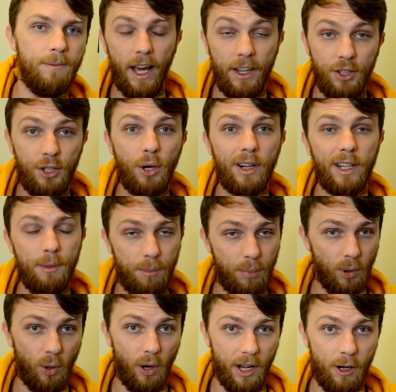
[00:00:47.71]
And your
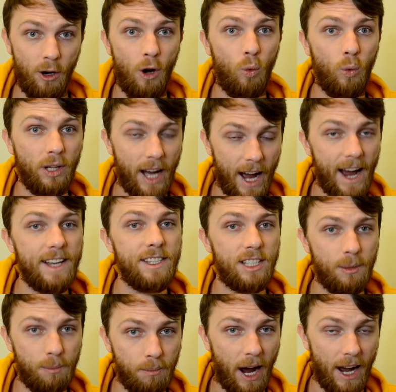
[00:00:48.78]
employer will
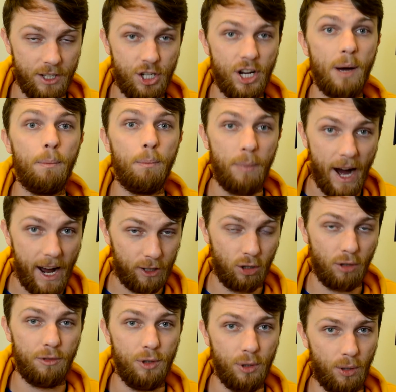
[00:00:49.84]
either match a part
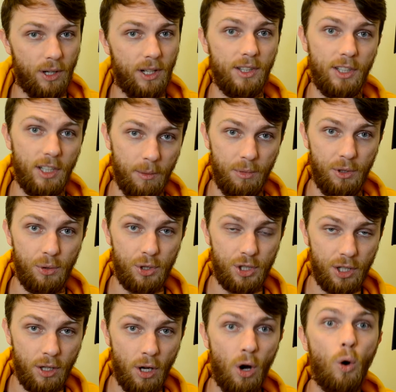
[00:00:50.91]
of your
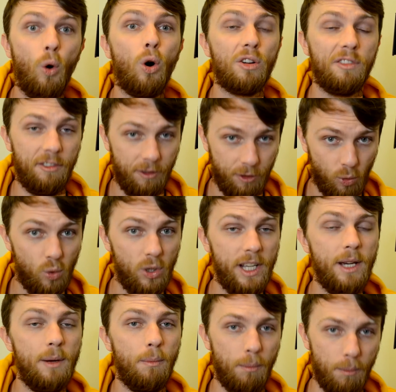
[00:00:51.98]
contribution or
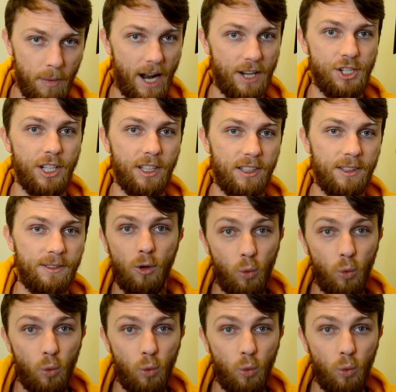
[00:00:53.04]
fully match it,